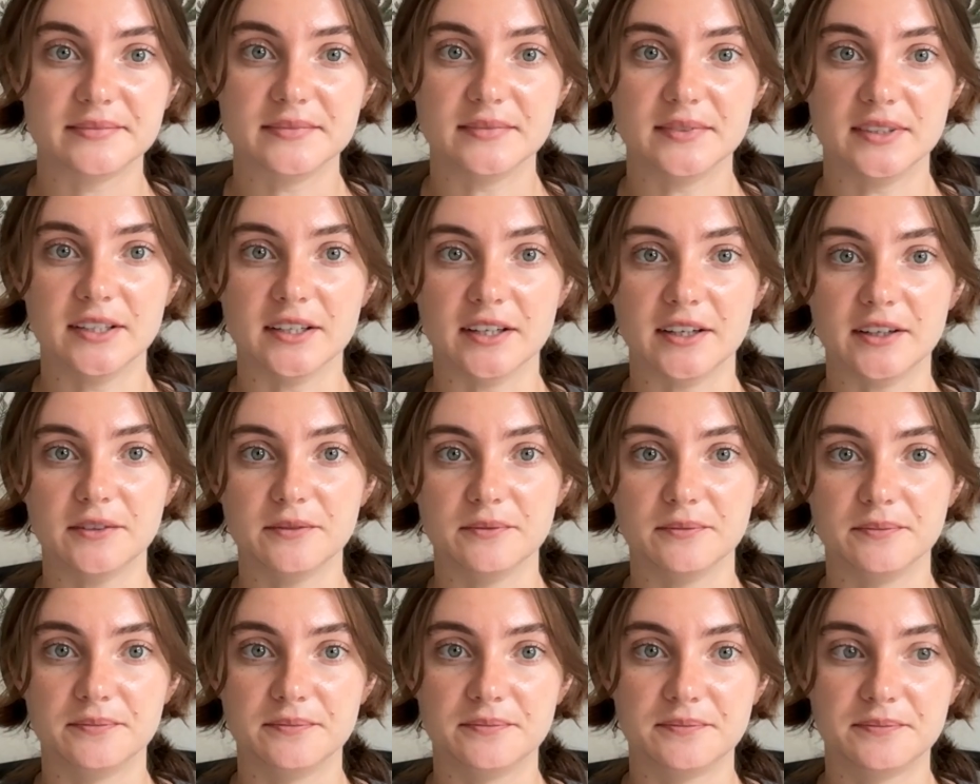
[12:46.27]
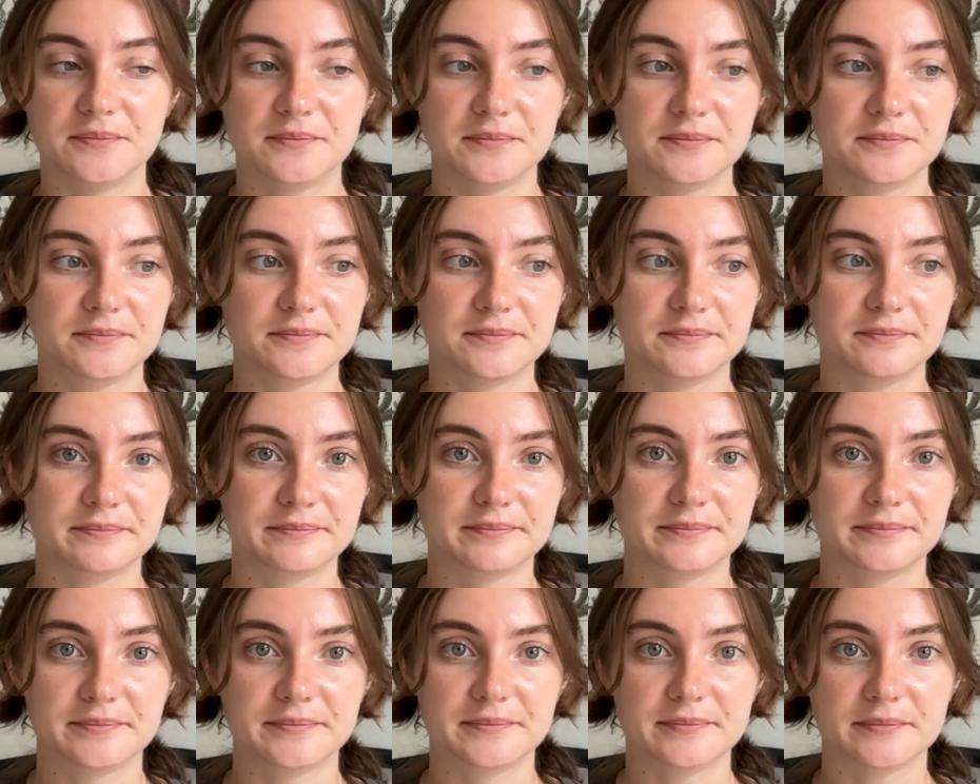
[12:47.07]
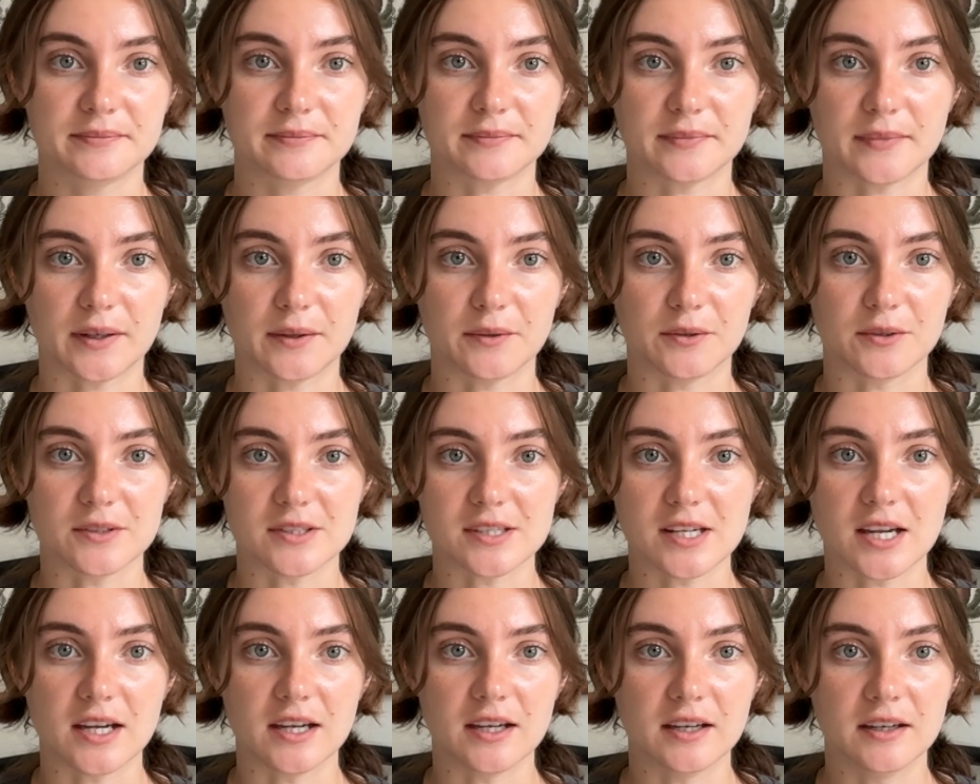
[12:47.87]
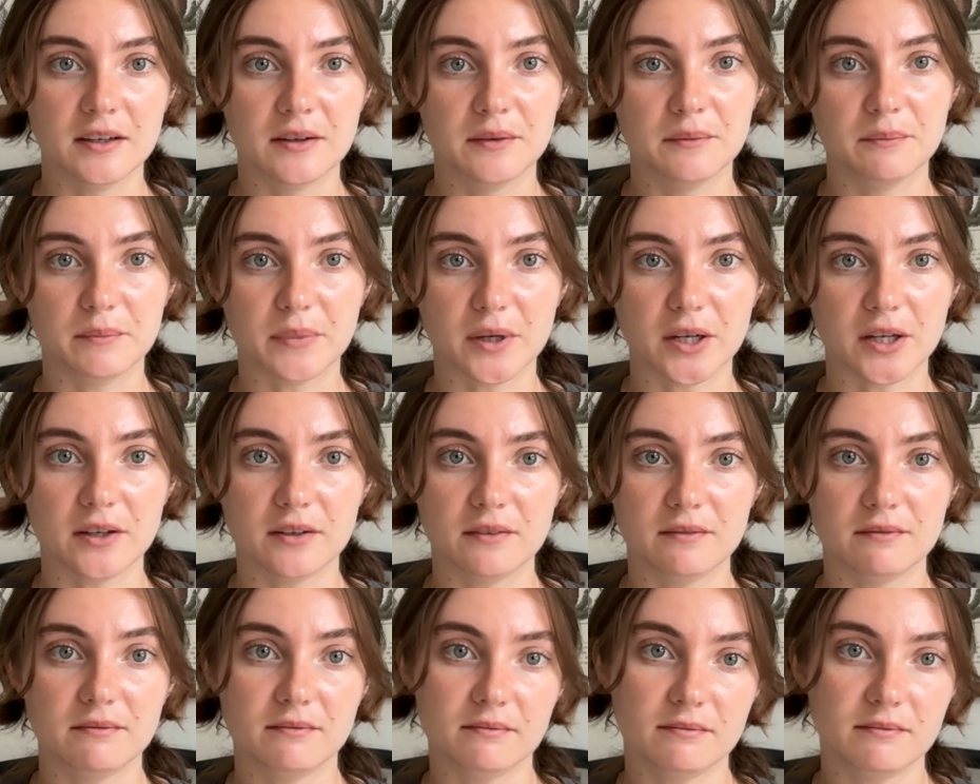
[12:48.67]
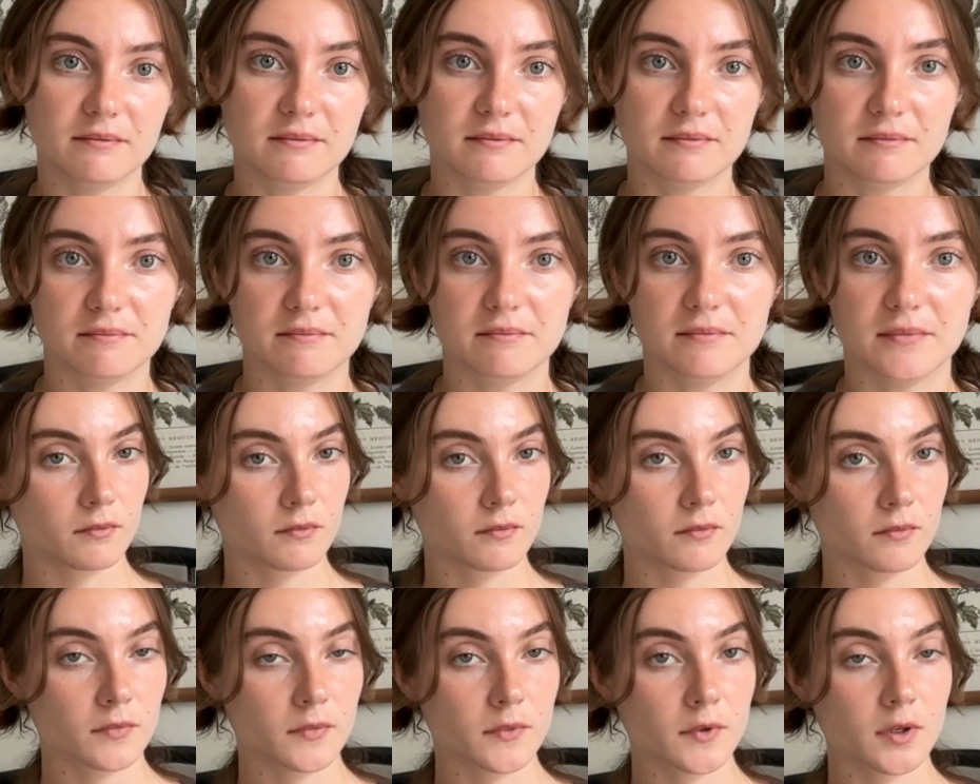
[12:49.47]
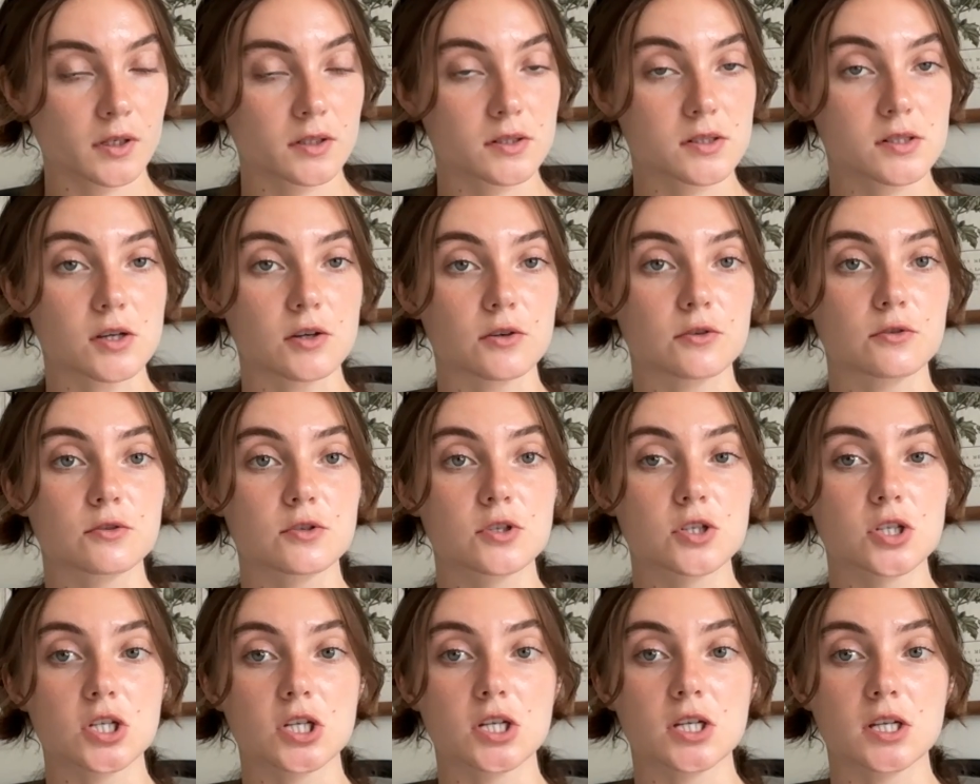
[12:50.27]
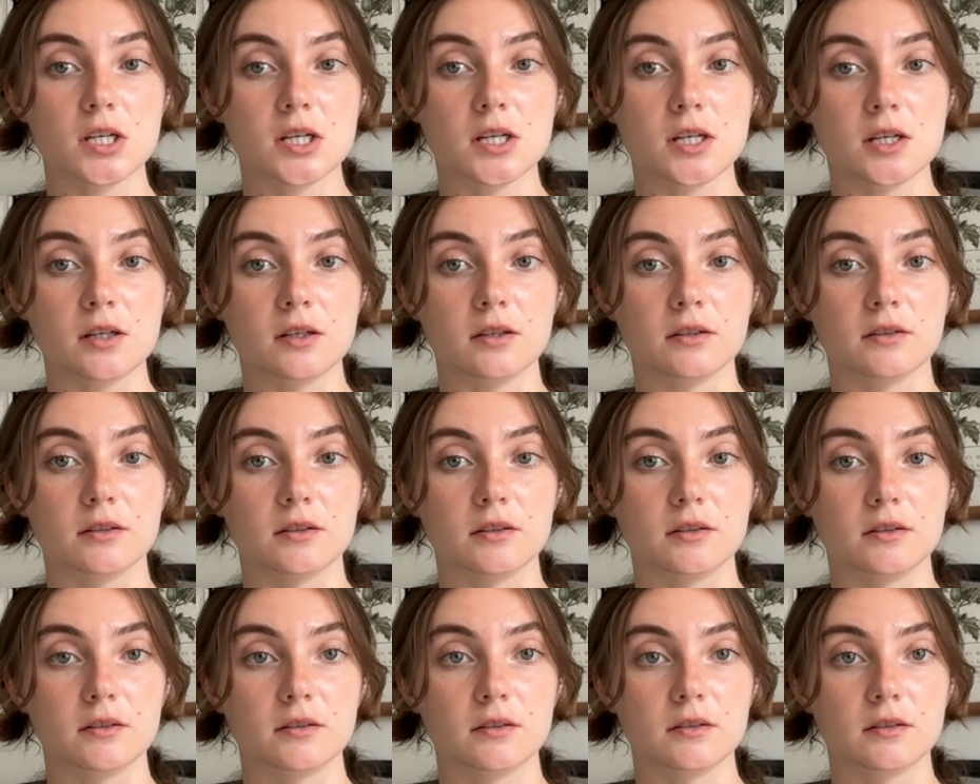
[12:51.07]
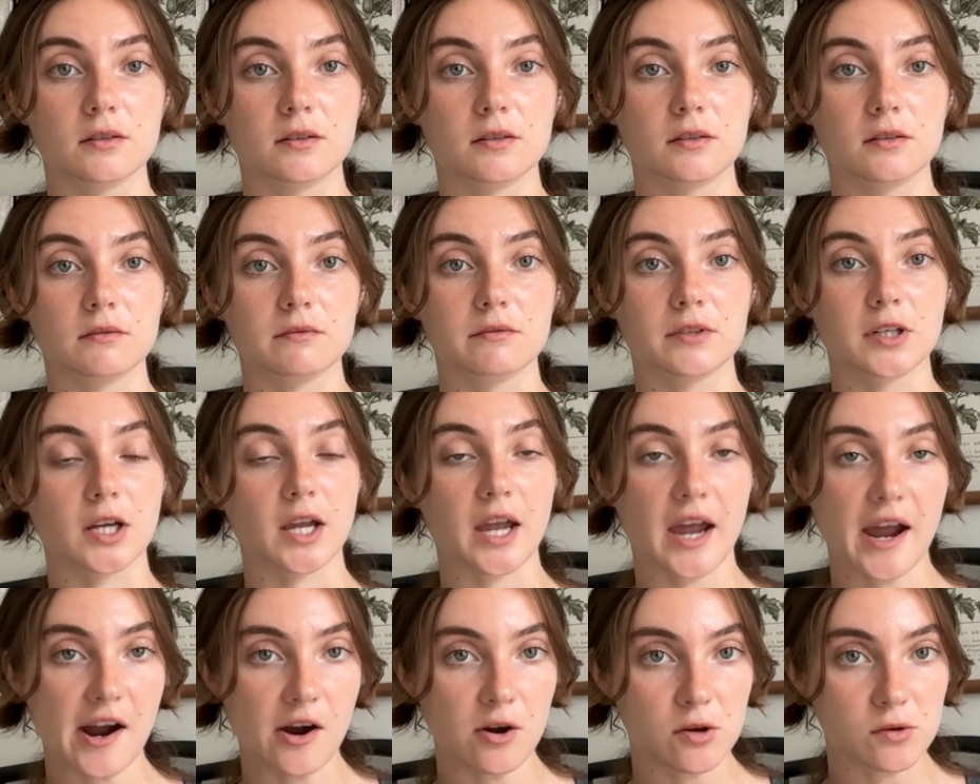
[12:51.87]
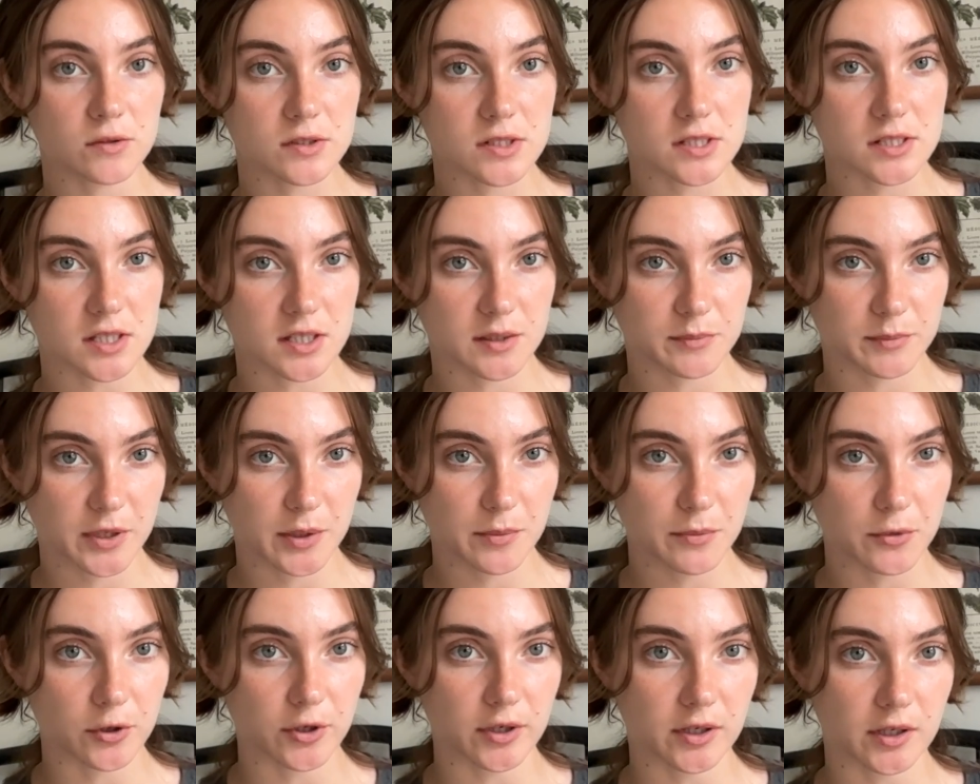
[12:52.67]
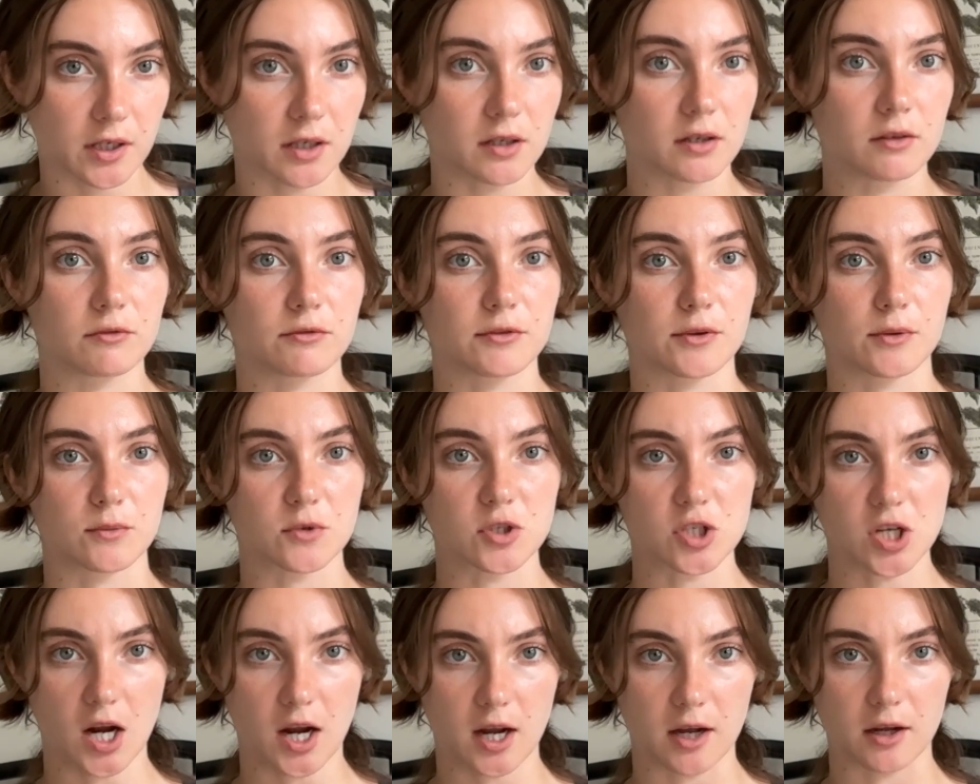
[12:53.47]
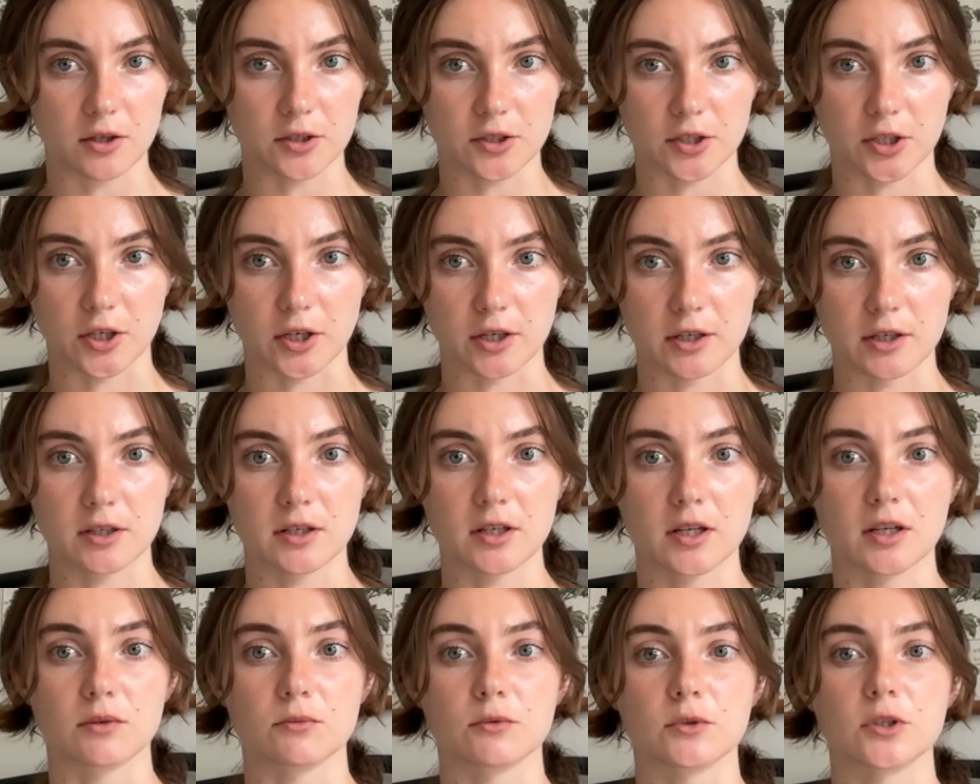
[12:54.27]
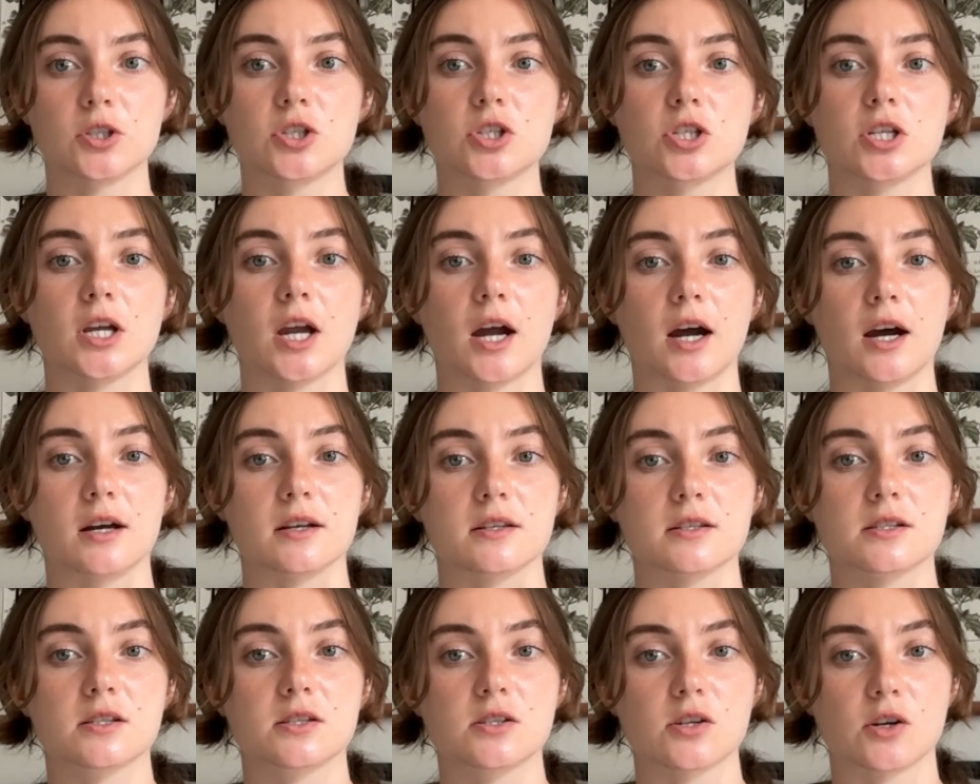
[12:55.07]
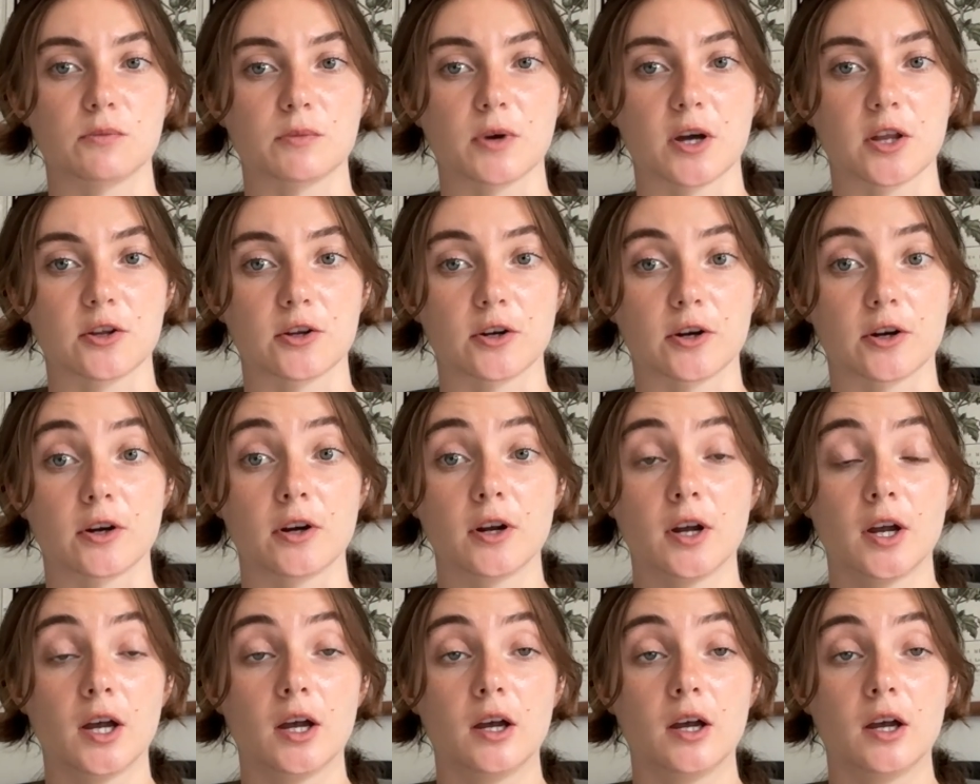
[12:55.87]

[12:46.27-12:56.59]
I won't say it, but so she recounts a memory from childhood in which she asks her mother